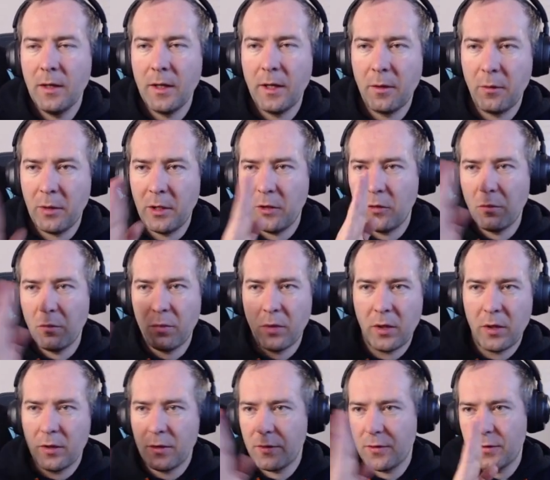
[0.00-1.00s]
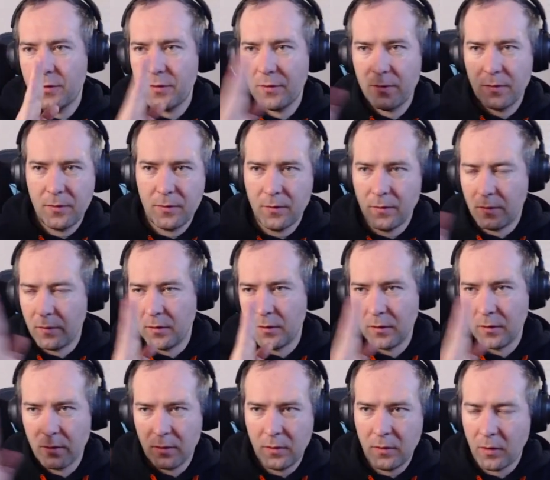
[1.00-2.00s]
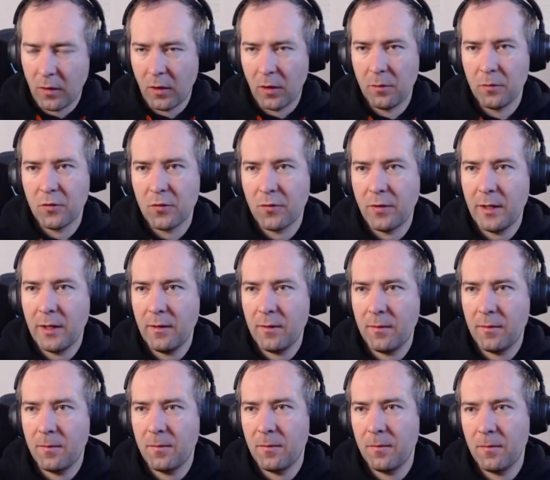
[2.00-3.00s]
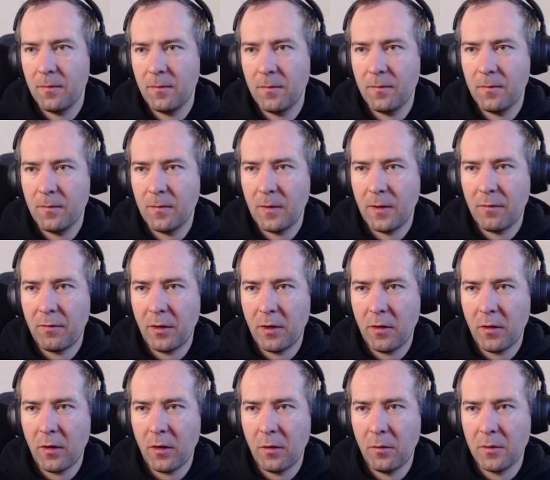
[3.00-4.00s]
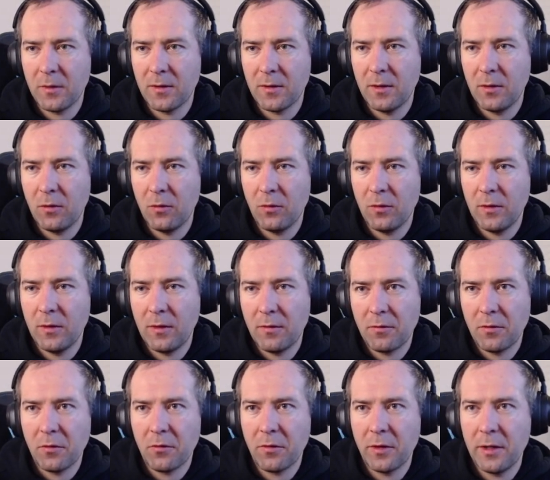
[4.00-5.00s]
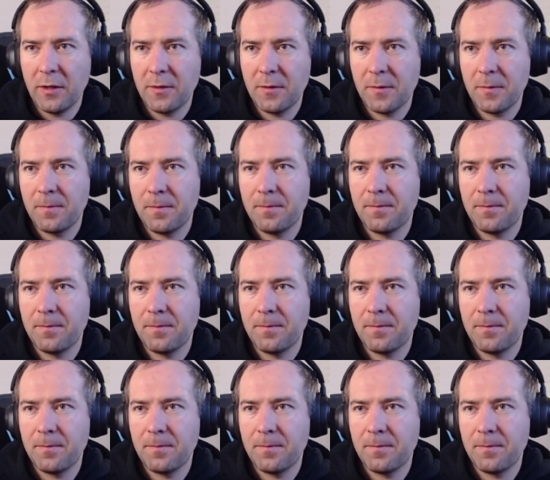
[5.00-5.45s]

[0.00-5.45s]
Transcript: And we need to parse the columns, right? Every column is a different race.